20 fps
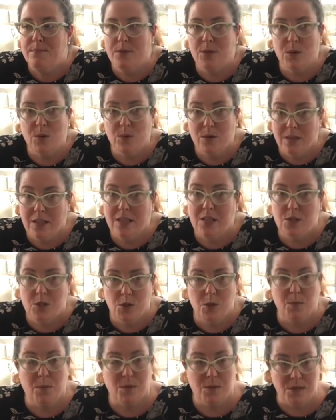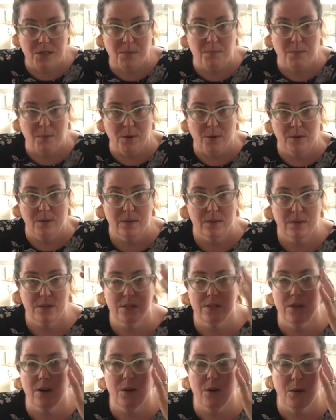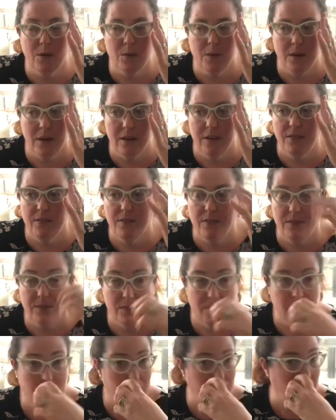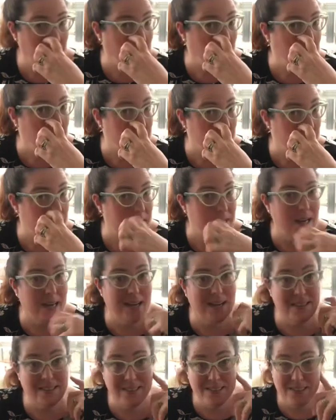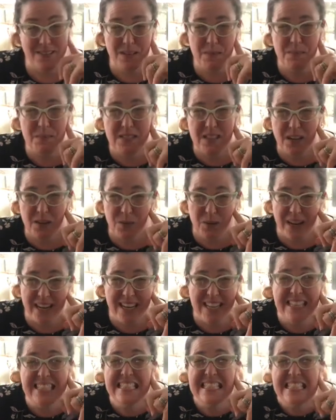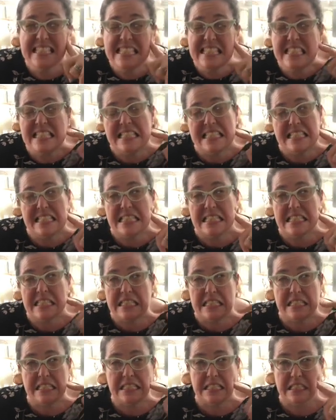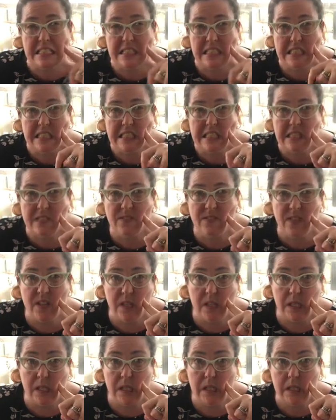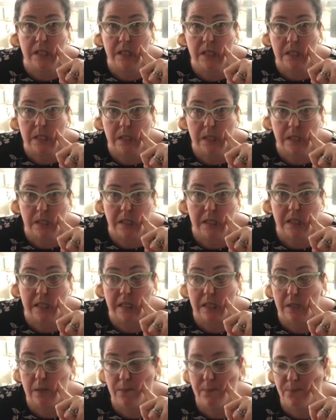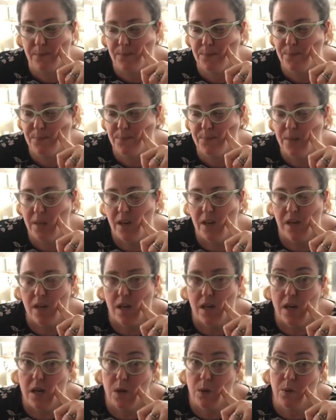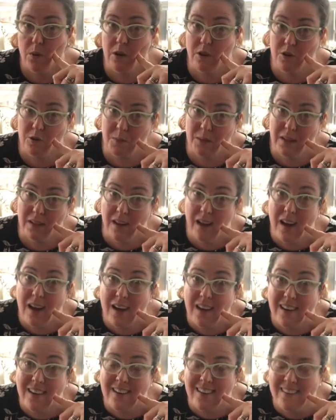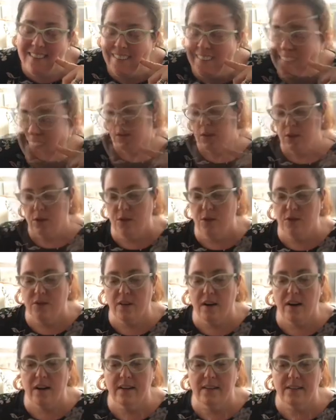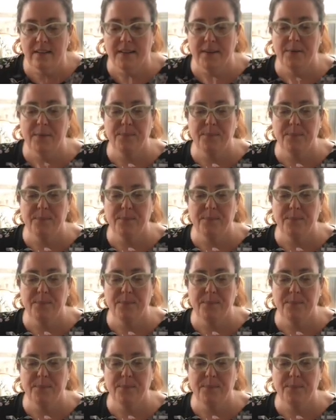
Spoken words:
they're really super simple. So if there's something's not right, this thing's gonna look a little funny. So wish me luck. You've got